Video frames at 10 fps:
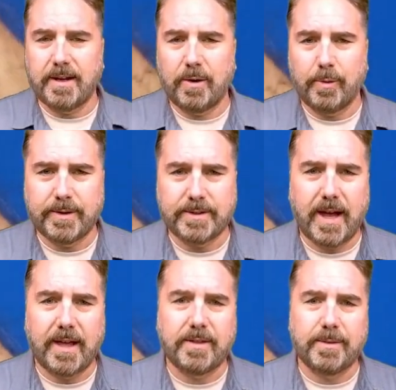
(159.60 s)
always
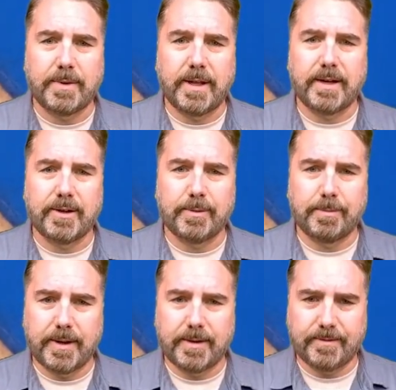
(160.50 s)
add them later,
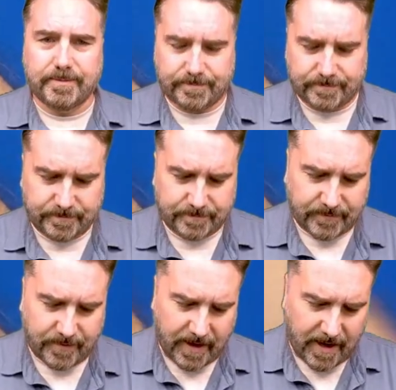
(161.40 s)
but for
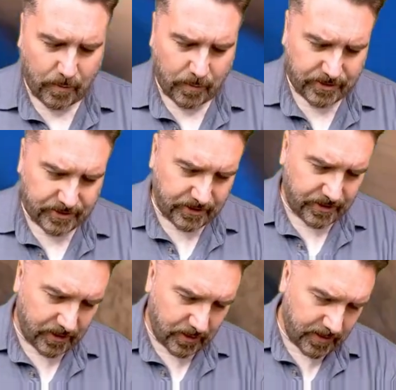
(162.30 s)
now we're just going to
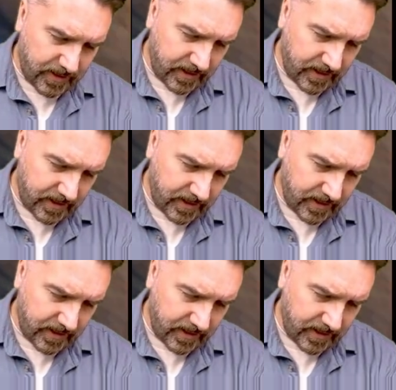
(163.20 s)
go ahead